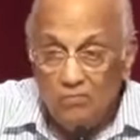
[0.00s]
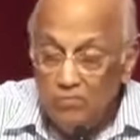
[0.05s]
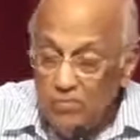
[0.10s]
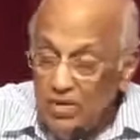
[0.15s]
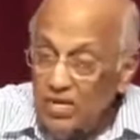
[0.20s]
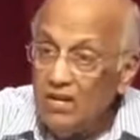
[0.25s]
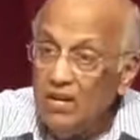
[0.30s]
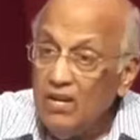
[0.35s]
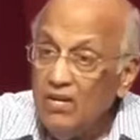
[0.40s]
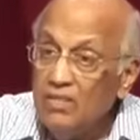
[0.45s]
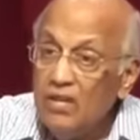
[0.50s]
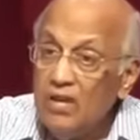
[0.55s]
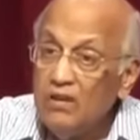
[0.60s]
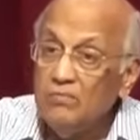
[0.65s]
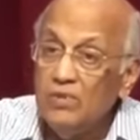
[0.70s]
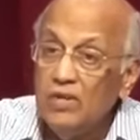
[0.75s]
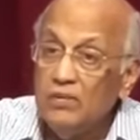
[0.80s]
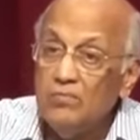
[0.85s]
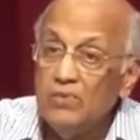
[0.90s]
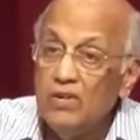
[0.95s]
Be like
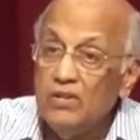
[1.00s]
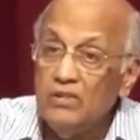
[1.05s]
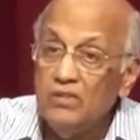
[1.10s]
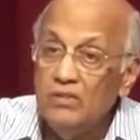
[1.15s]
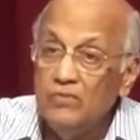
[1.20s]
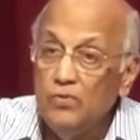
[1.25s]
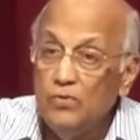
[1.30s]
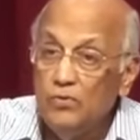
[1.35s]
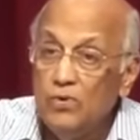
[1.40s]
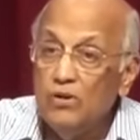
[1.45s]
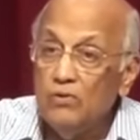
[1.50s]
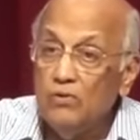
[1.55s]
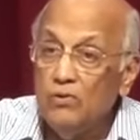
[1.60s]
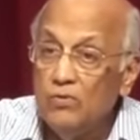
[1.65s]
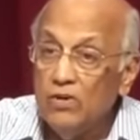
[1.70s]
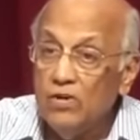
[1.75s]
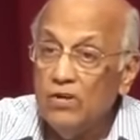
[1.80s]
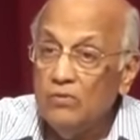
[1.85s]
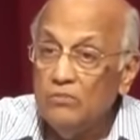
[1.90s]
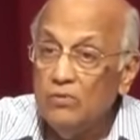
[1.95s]
that, my brother, if you want to
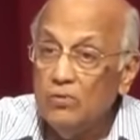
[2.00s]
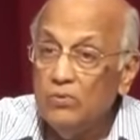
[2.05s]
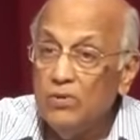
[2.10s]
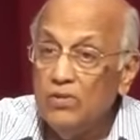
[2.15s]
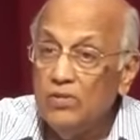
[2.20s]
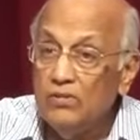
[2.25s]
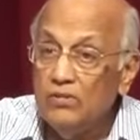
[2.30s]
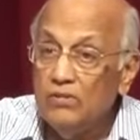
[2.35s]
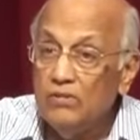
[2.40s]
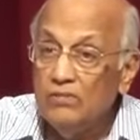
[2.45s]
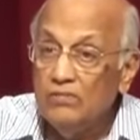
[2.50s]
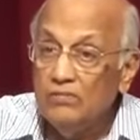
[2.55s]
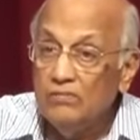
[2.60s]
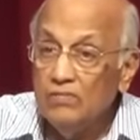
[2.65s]
overcome the world.